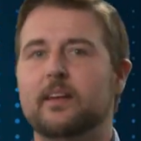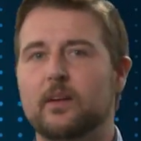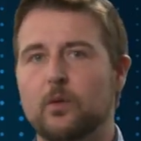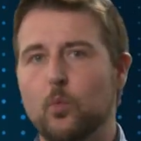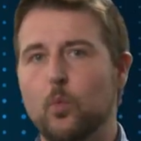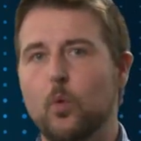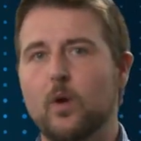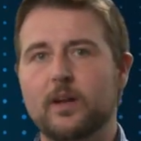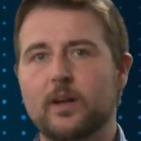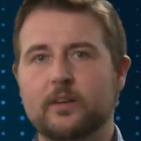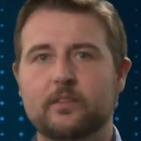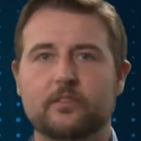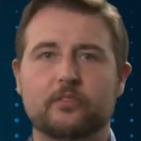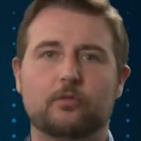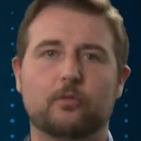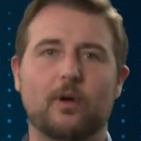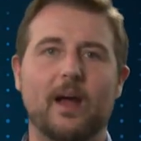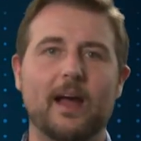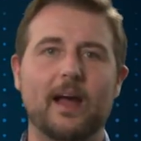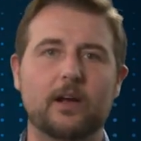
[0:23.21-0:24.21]
and one is
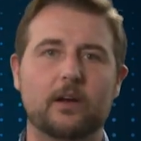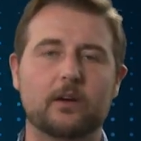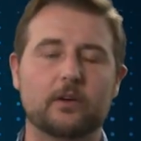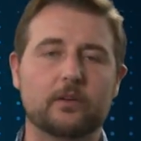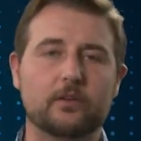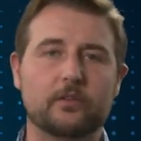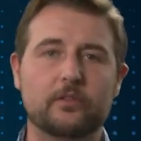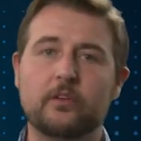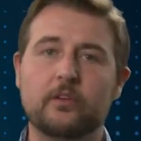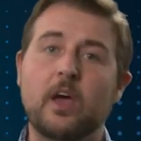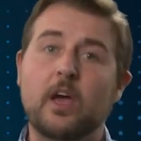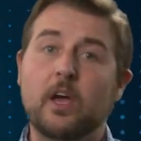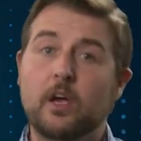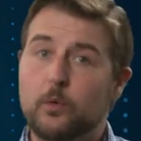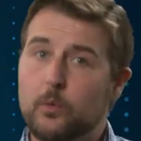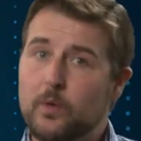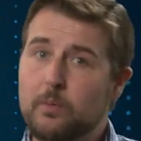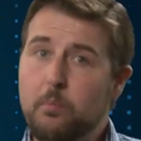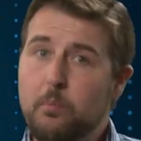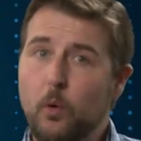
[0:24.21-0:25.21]
Dragos,
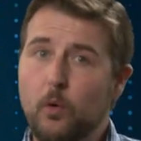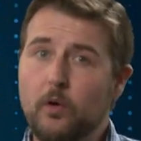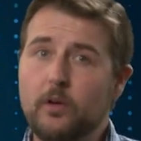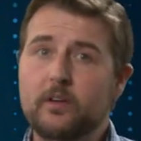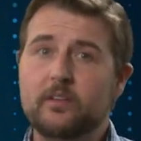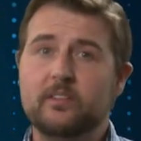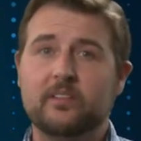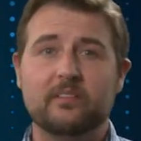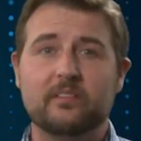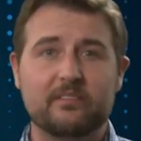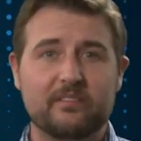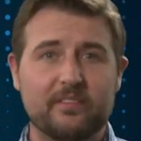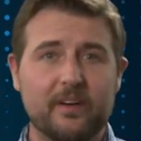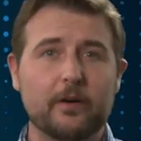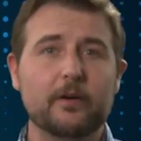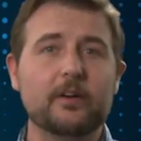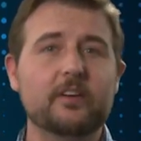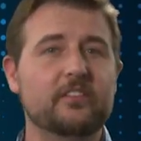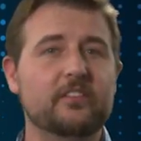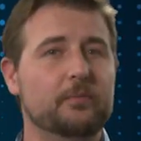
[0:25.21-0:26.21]
reported some
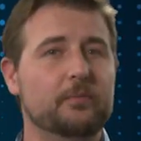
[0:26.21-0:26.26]
very